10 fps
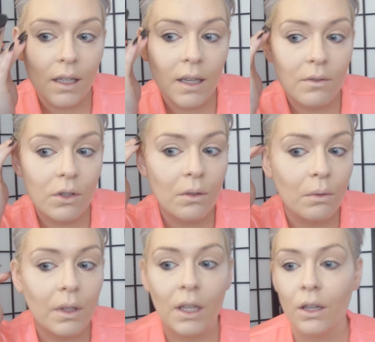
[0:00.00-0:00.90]
It gives you a
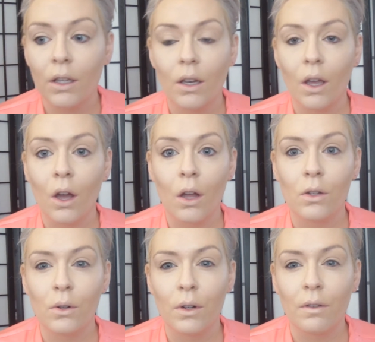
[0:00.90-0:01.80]
really good
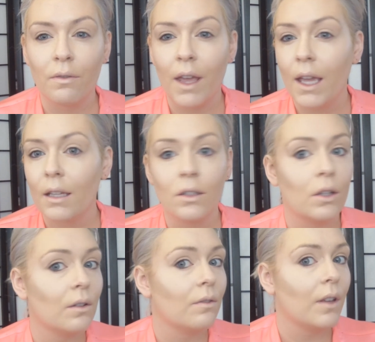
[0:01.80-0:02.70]
contoured effect
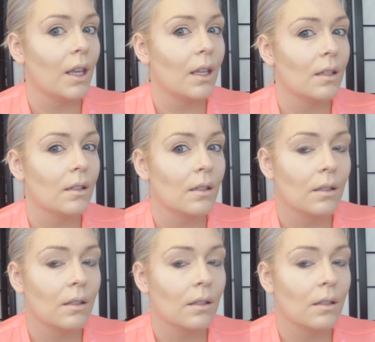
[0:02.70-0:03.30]
to your face.